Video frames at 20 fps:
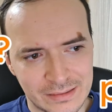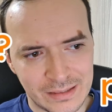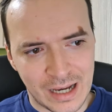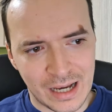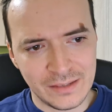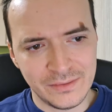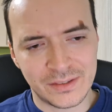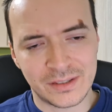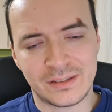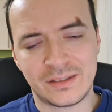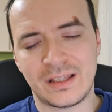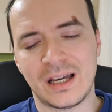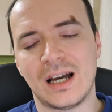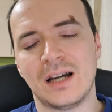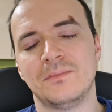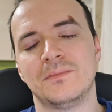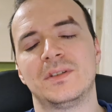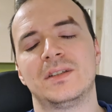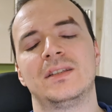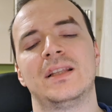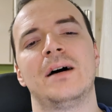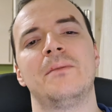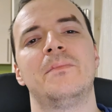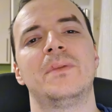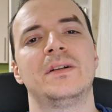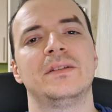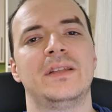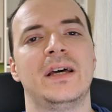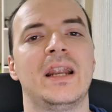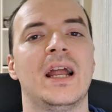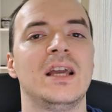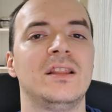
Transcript: 100 times number than I